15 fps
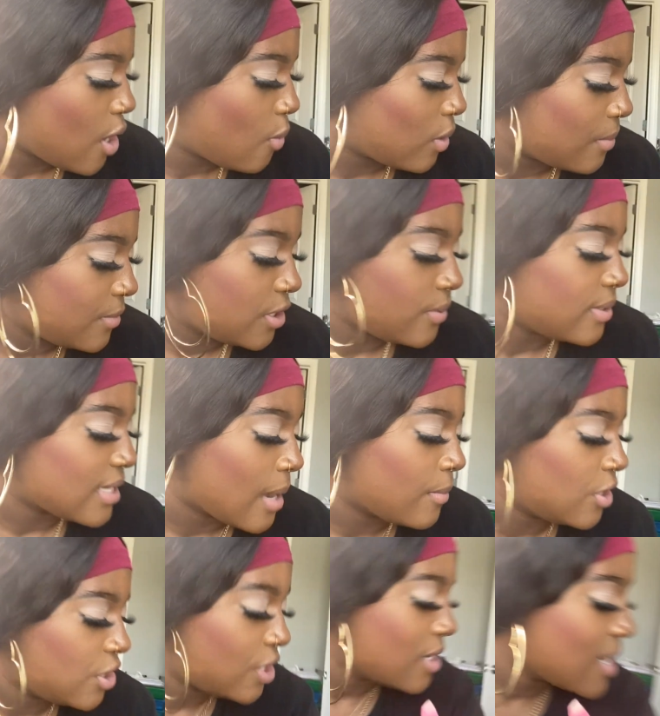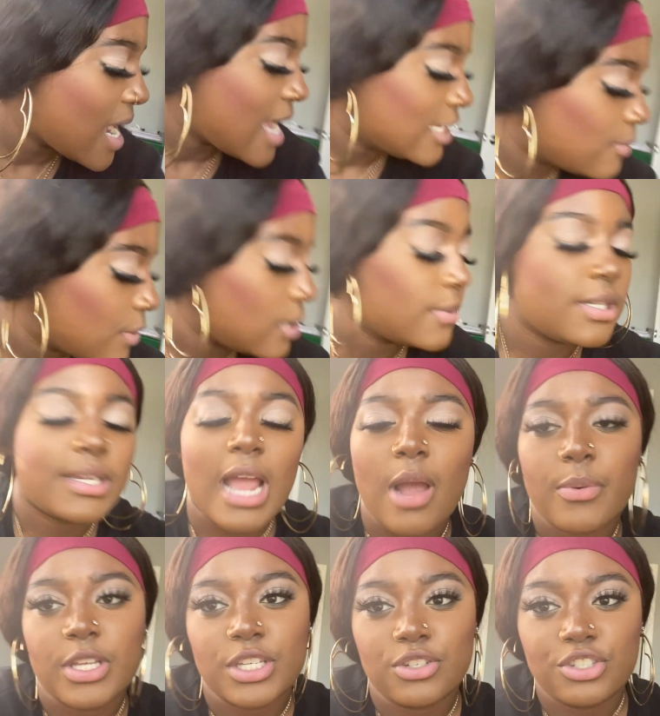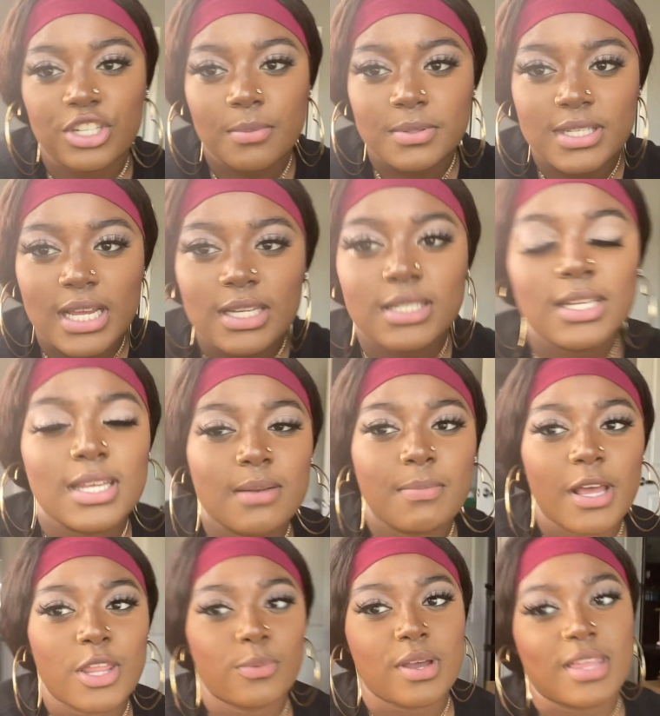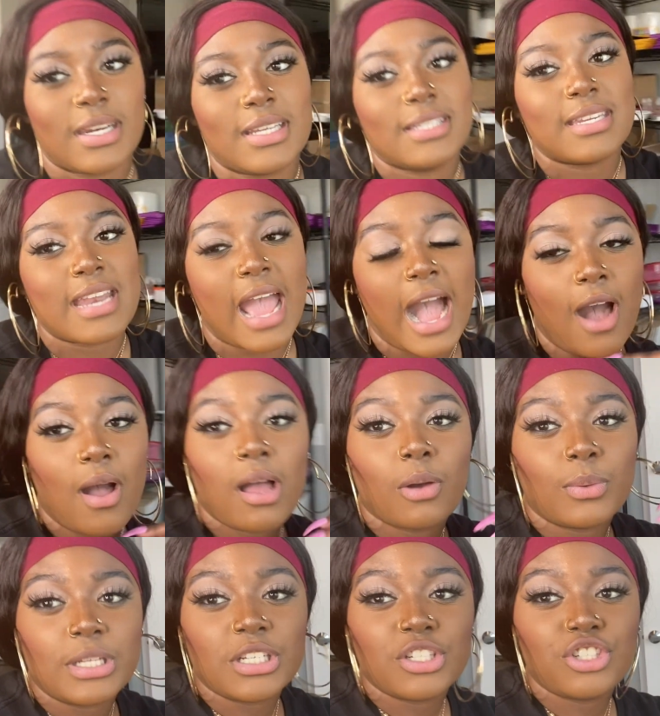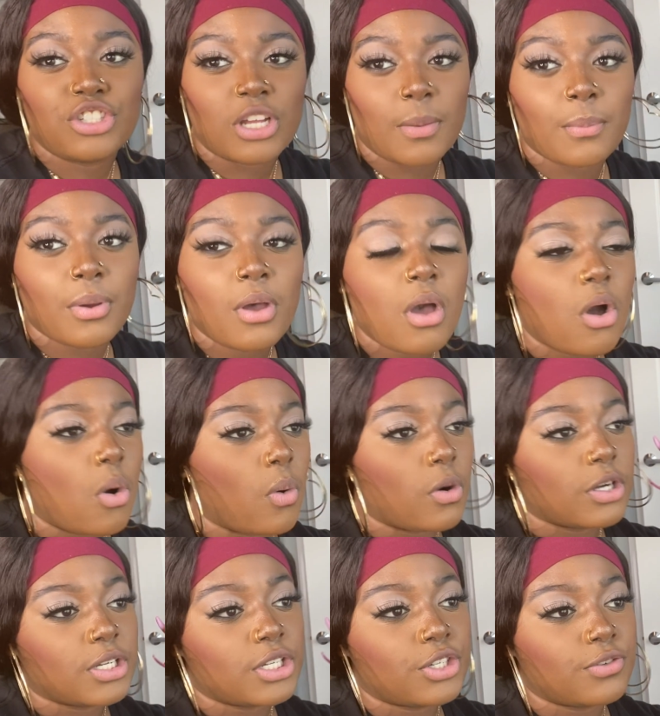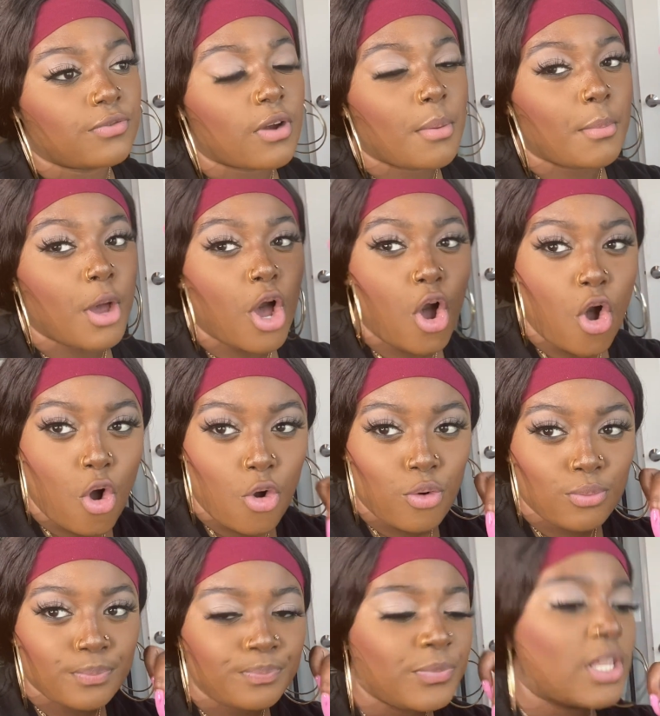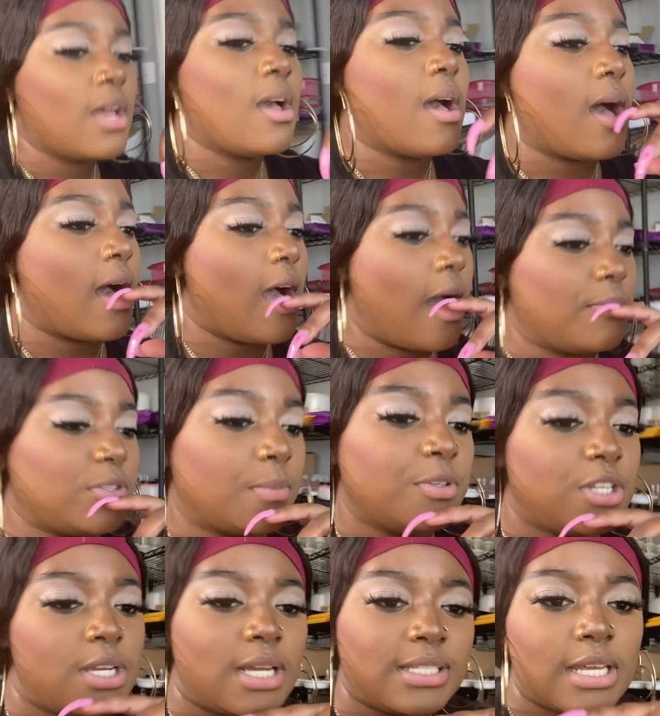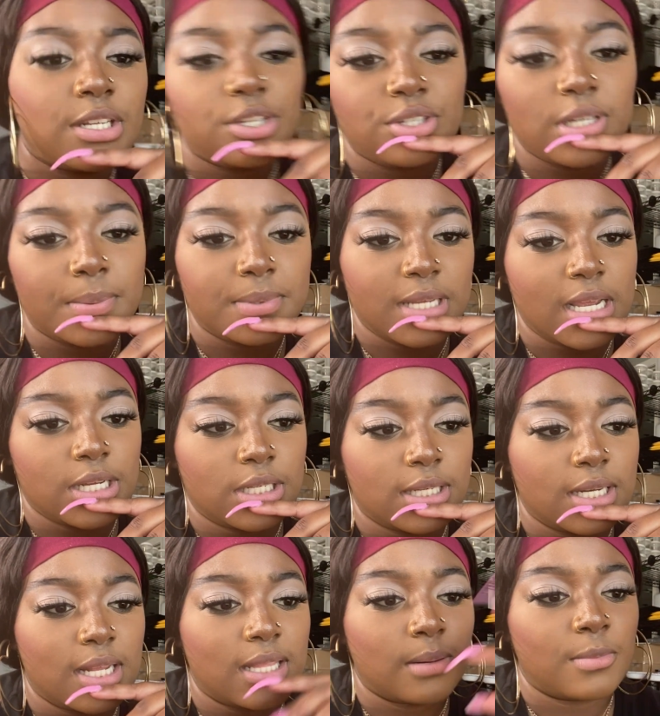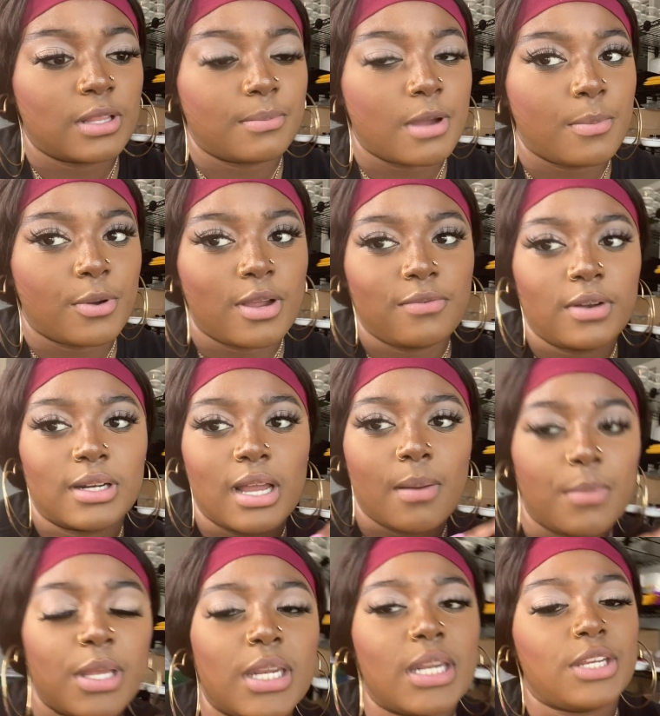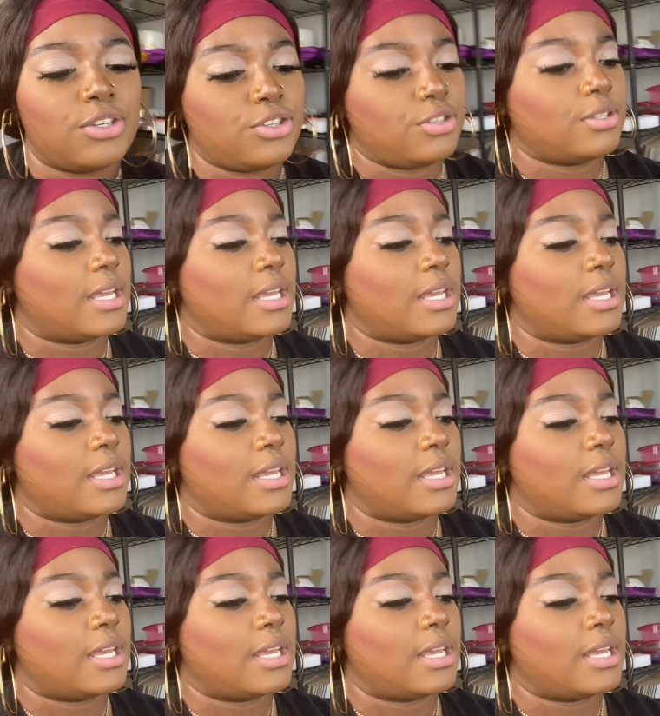what I'm gonna do is I'm gonna show you guys pretty much how we use ShipStation. By the way, that is now how we ship orders from home. So I'm gonna show you guys how to use ShipStation, and then I'm gonna let my boyfriend come in and